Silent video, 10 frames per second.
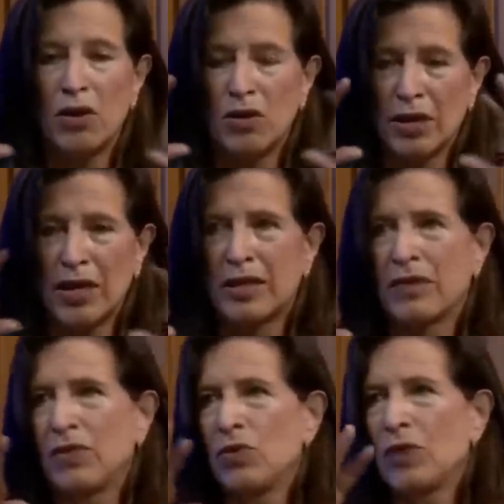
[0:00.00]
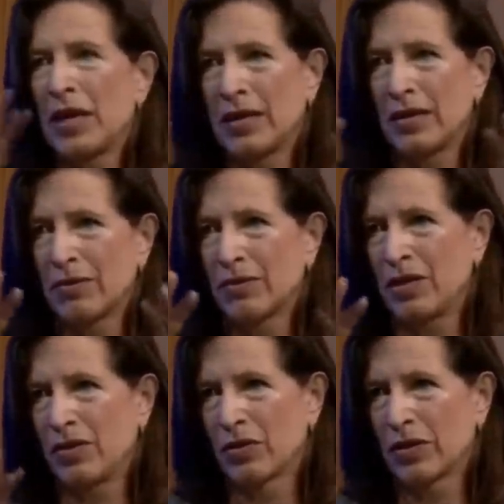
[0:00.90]
all kinds of UN
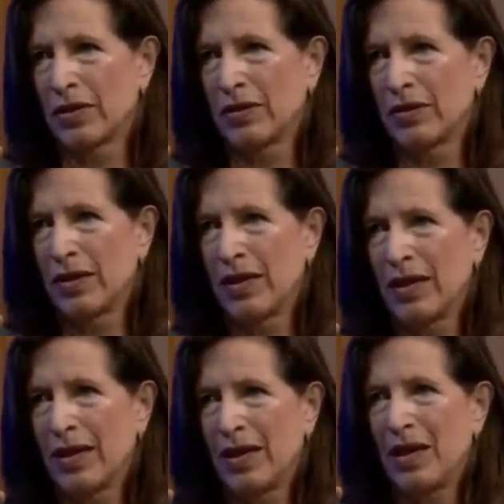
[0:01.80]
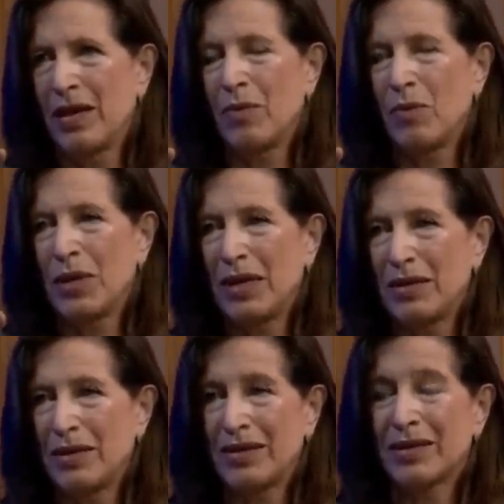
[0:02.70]
resources we
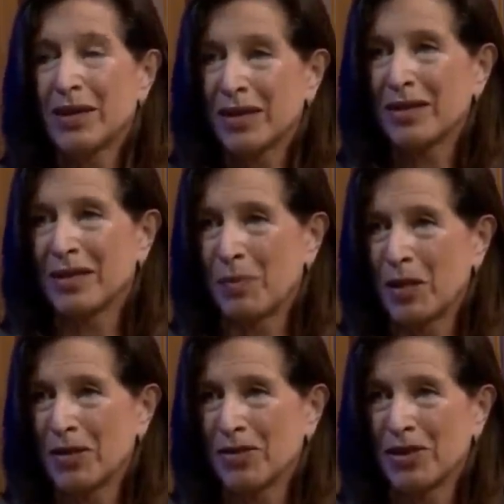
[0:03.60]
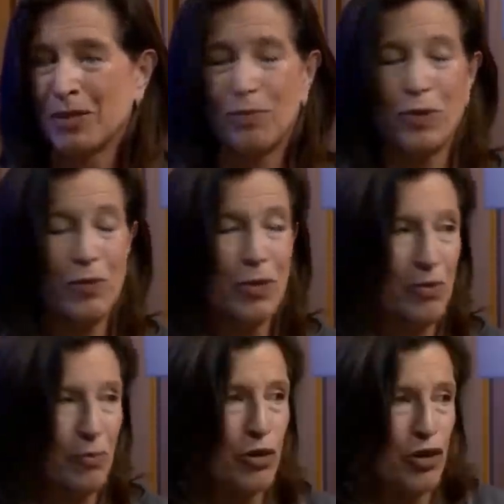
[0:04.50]
started this partnership when
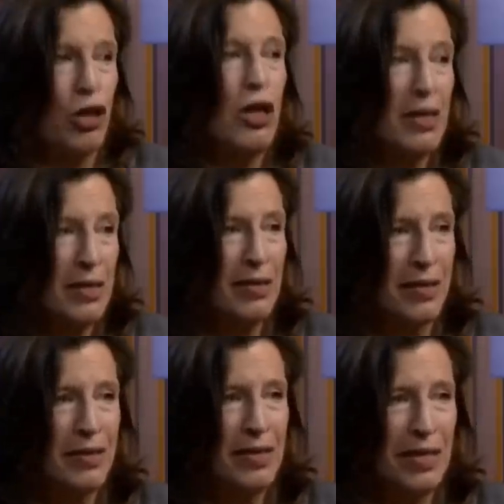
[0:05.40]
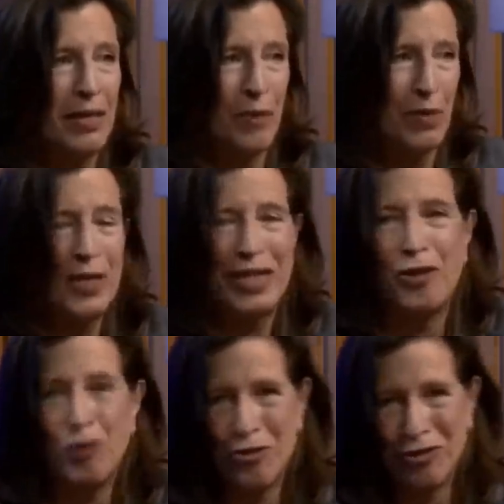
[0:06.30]
we were shocked to see that when we
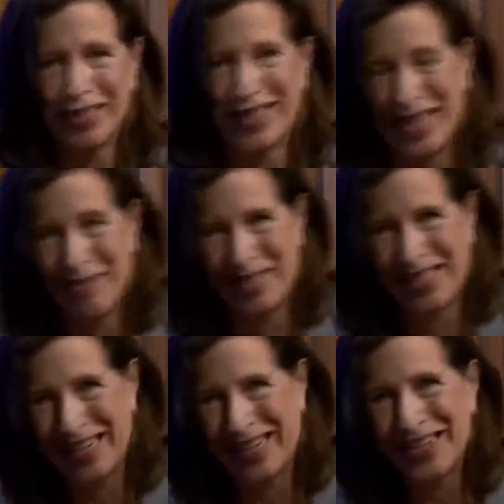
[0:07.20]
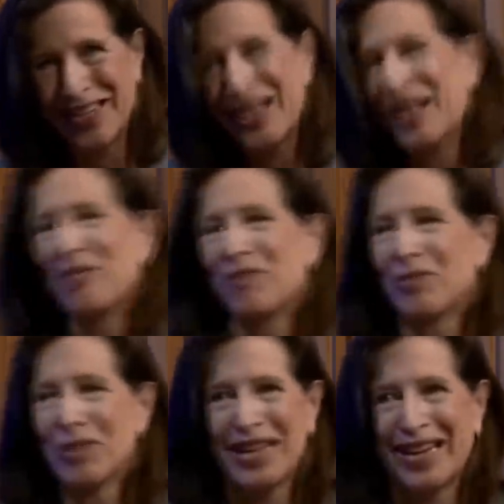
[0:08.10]
Googled climate change,
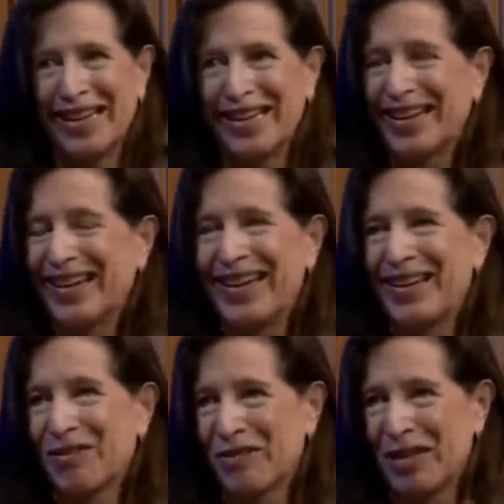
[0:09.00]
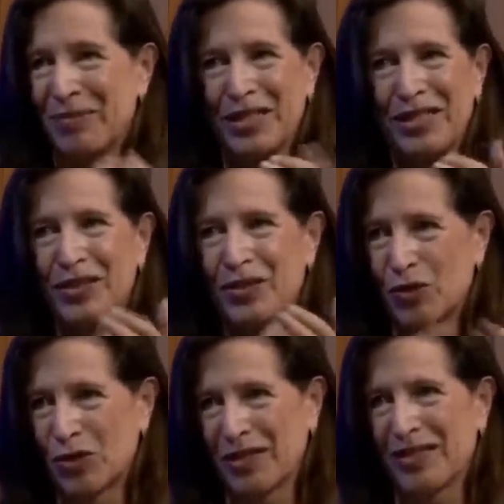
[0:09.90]
we were getting incredibly
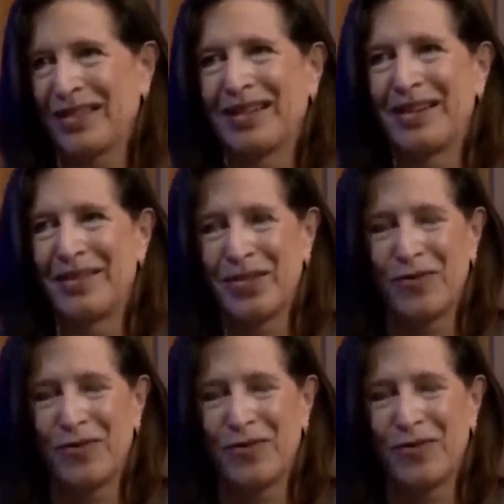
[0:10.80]
distorted uh,